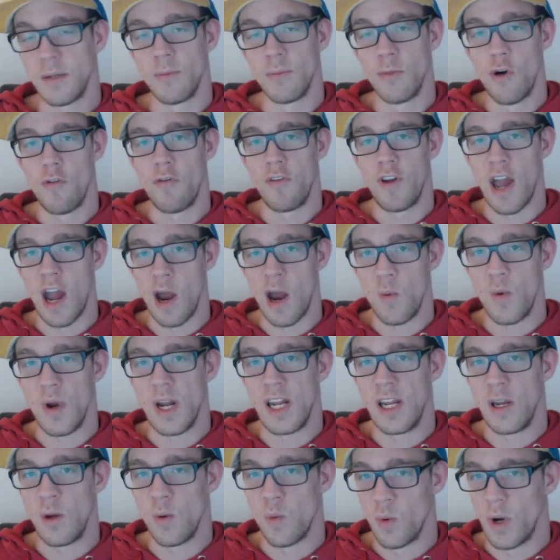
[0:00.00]
a movie I
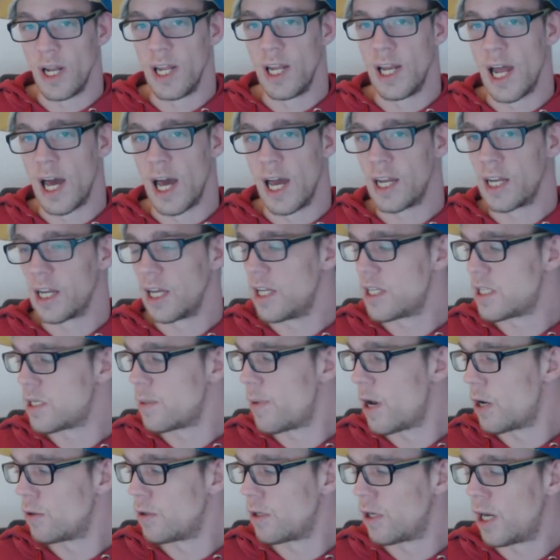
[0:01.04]
really, really like. It's
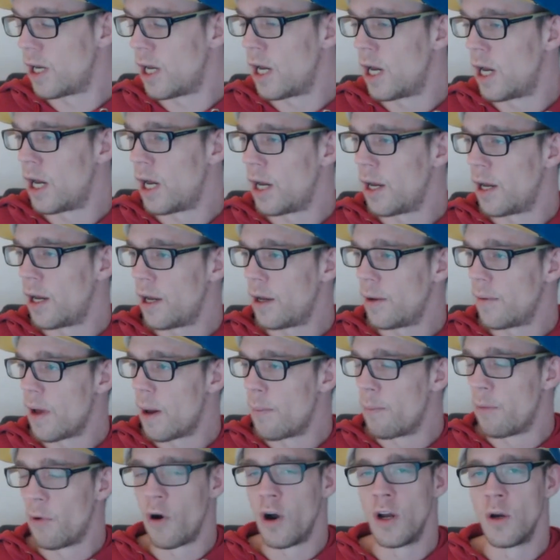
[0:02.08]
about a
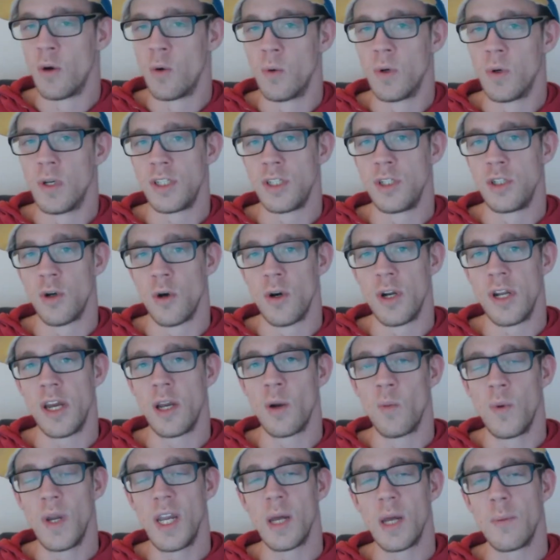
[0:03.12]
boy who is
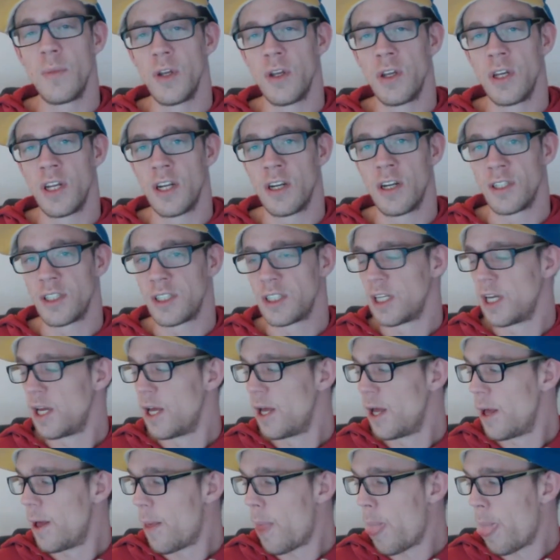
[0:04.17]
joining Weekend Millionaires,
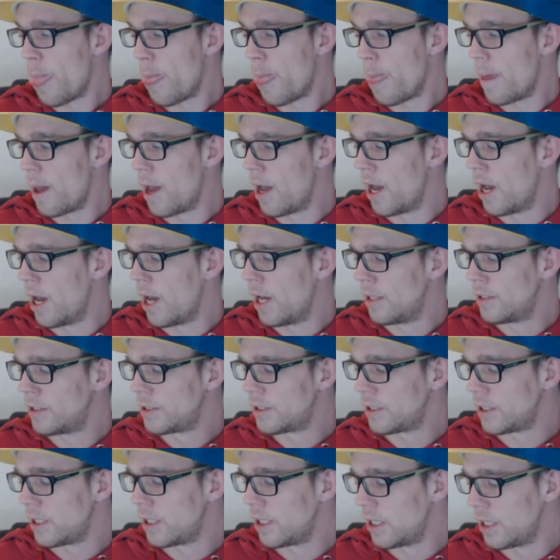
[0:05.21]
and
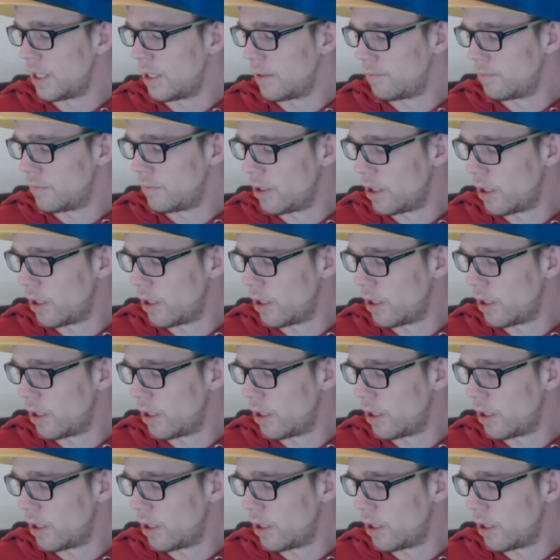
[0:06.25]
you